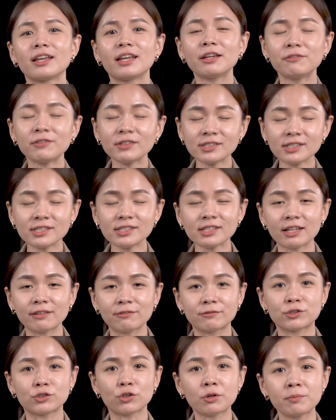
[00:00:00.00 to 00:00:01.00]
Ever since I've
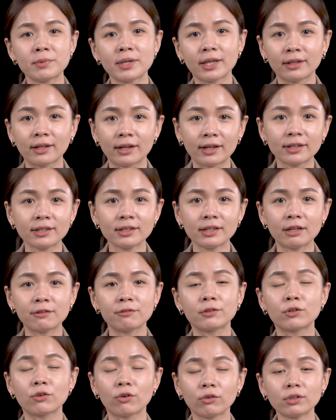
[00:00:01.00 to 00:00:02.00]
joined BNI,
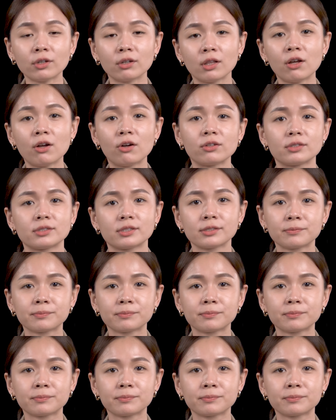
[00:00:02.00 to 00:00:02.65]
I've grown a lot.